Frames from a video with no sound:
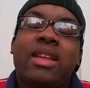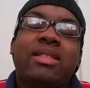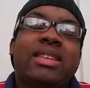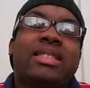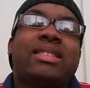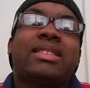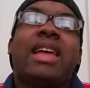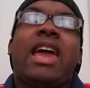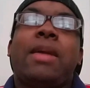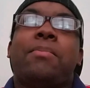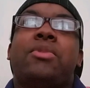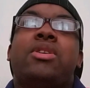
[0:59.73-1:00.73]
And this
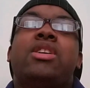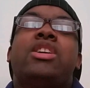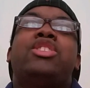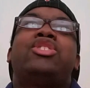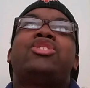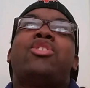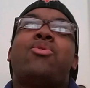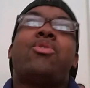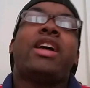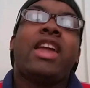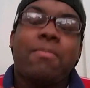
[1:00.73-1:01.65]
slime is so